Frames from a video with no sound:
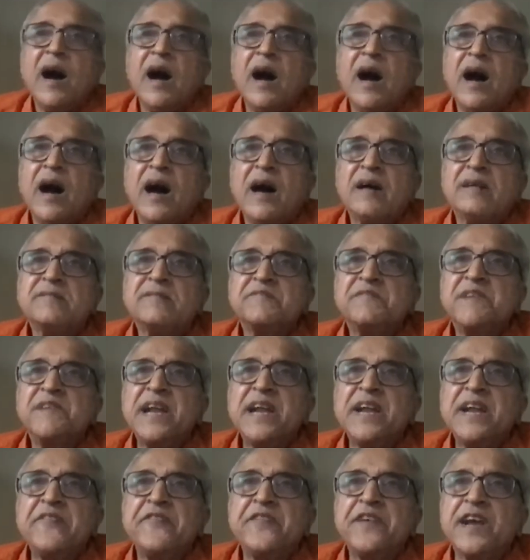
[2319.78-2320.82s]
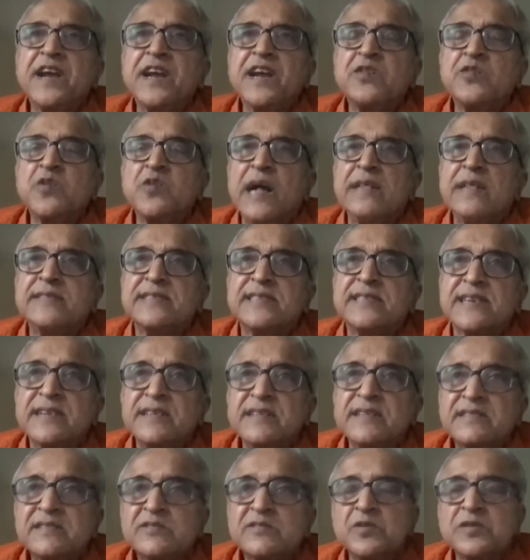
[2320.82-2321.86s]
uh, very difficult to answer.
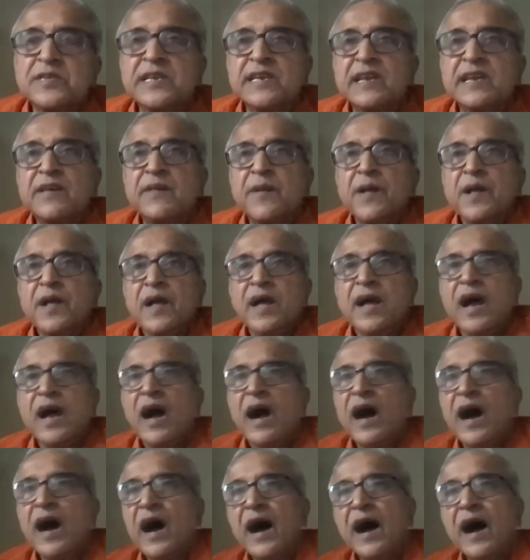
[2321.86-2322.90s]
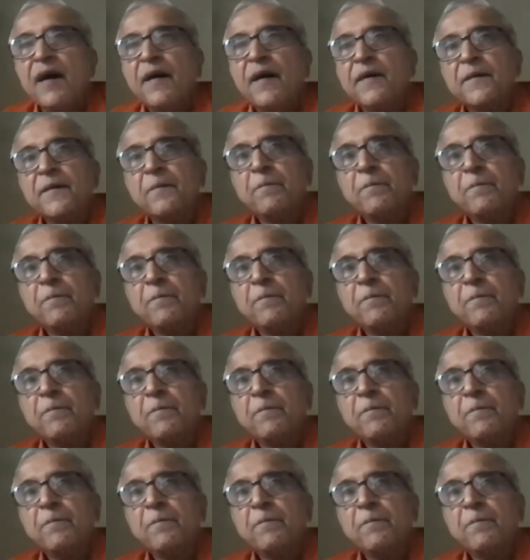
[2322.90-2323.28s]
So the uh,